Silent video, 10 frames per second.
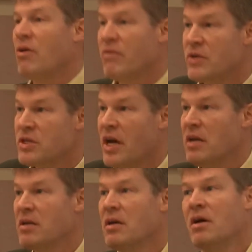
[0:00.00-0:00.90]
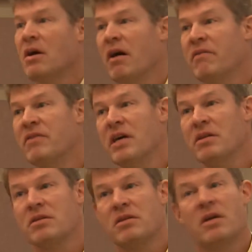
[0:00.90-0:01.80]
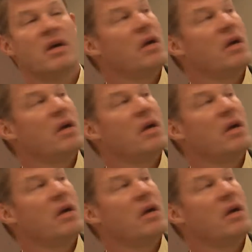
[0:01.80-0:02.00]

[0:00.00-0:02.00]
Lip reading: oversight of this.